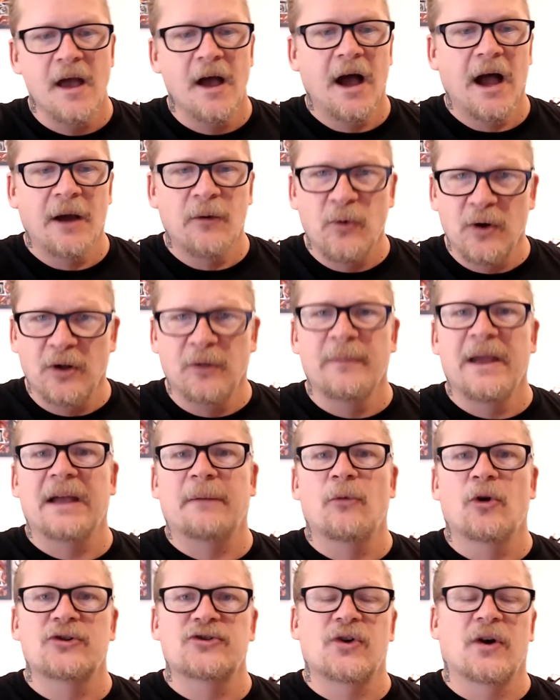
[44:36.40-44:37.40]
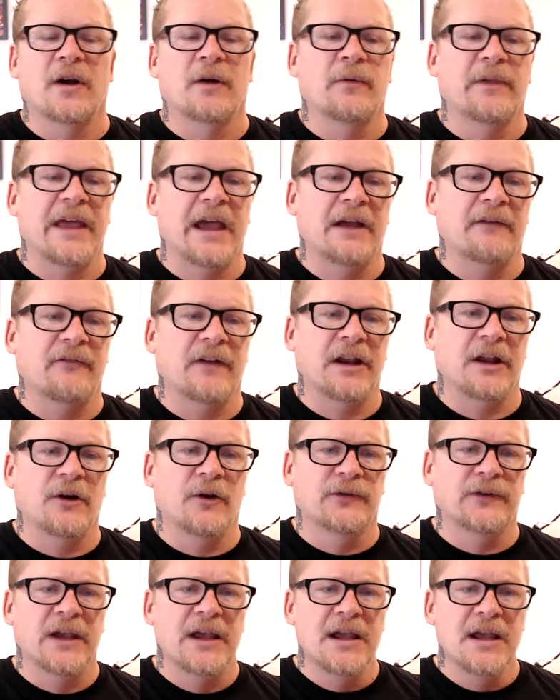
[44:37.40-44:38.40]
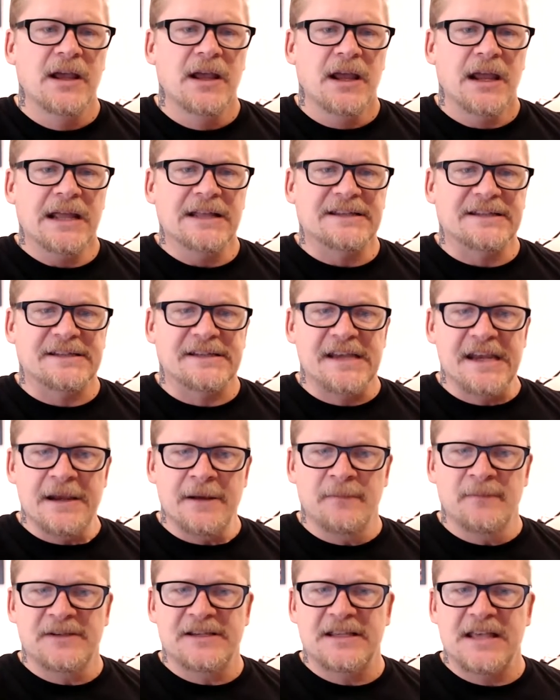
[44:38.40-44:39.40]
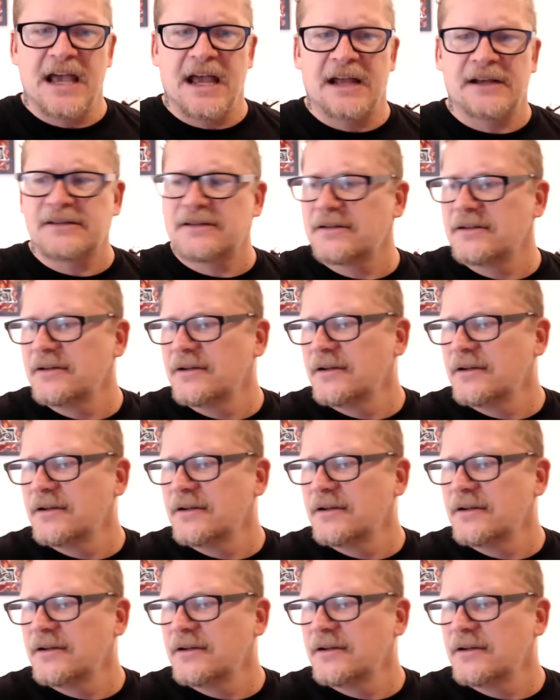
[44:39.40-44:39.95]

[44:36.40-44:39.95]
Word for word: I will make more Drawing with Hank videos. It seems that